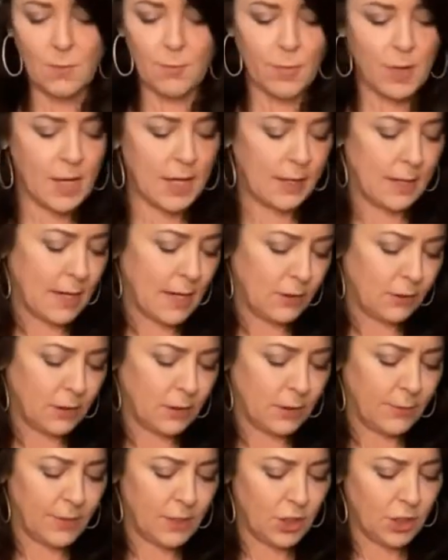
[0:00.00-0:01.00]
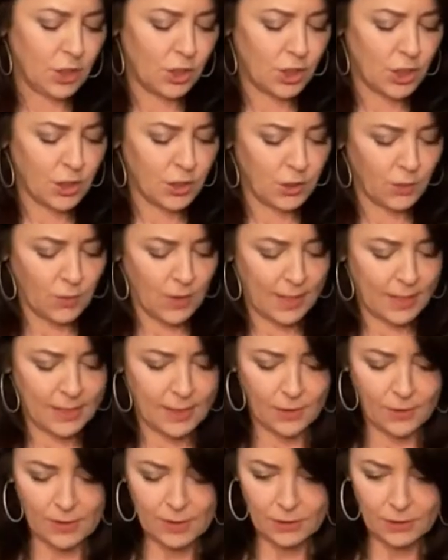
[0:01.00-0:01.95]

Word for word: But I'll, let me just show you right here.